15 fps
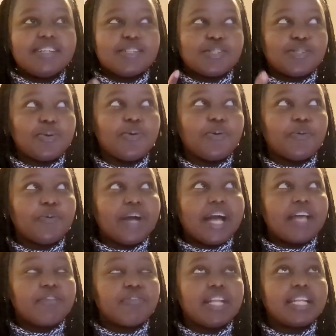So
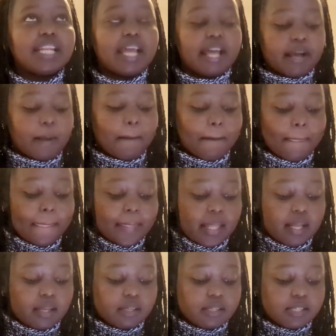I felt like
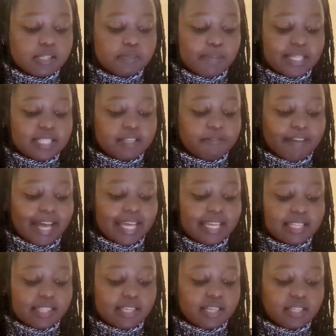
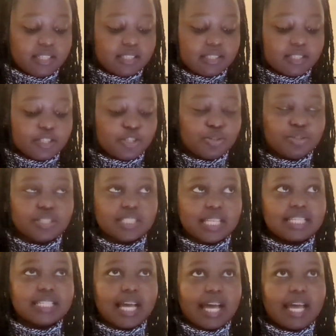specifying this shows
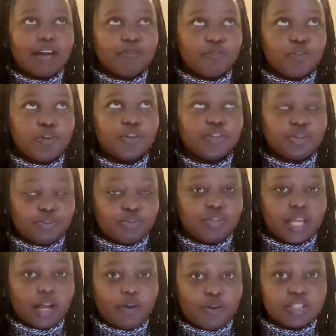that I have gone through
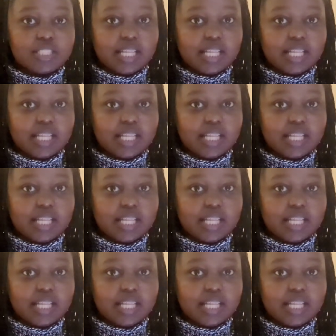the course